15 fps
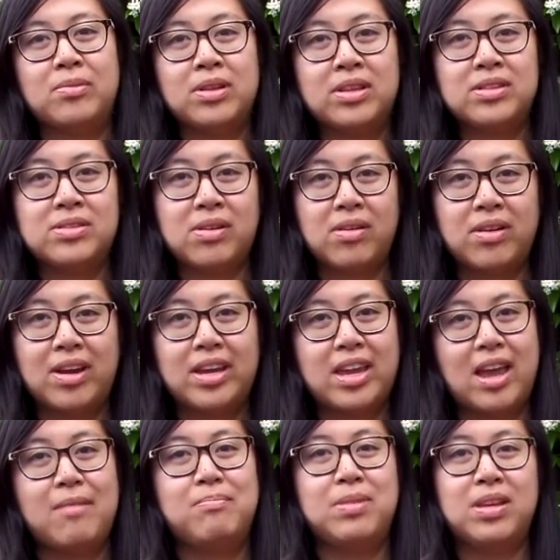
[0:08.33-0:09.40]
I'm really sorry I
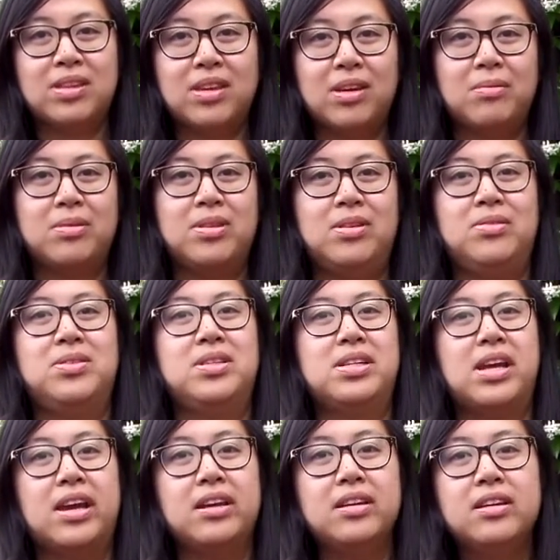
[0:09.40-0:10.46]
can't be there with you
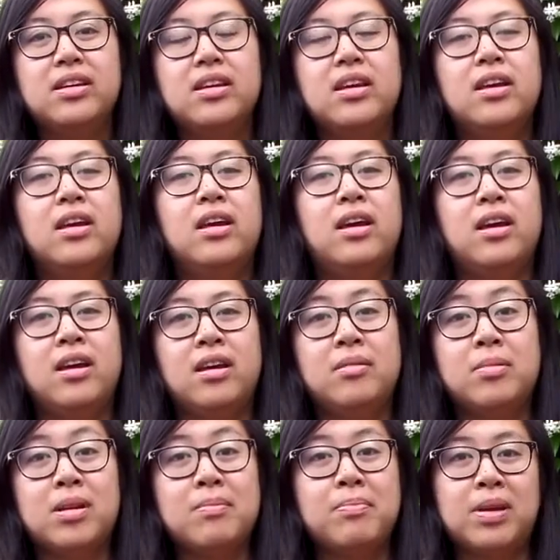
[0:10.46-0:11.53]
today,
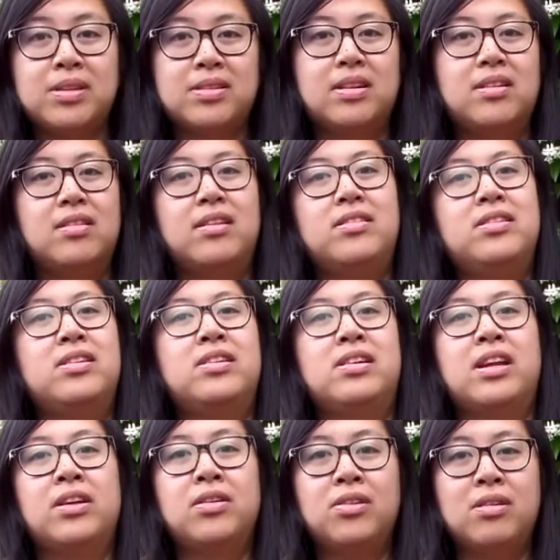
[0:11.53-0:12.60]
but I'm based out of
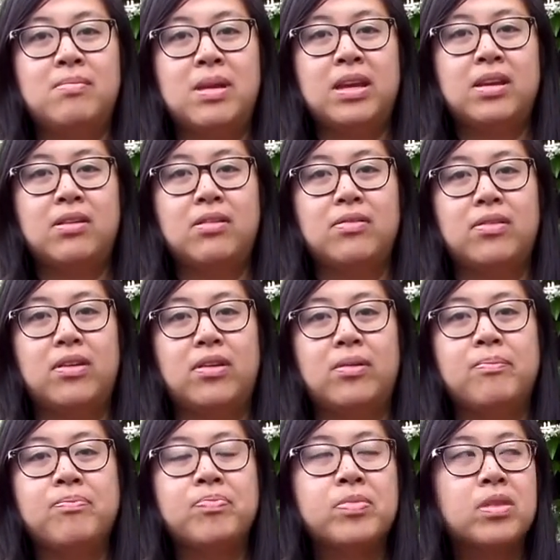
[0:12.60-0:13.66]
London and I couldn't make it
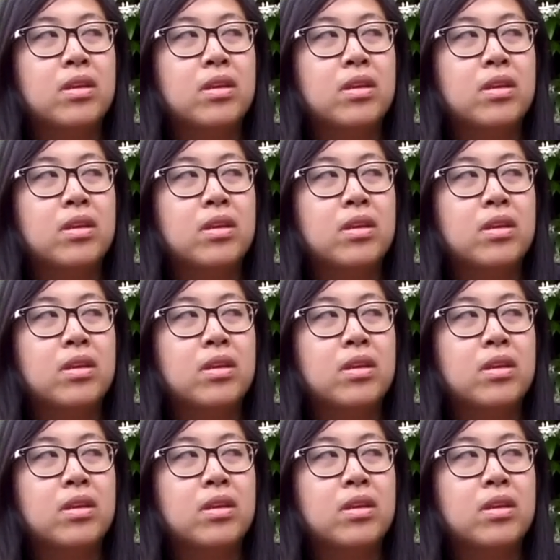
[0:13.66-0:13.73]
over.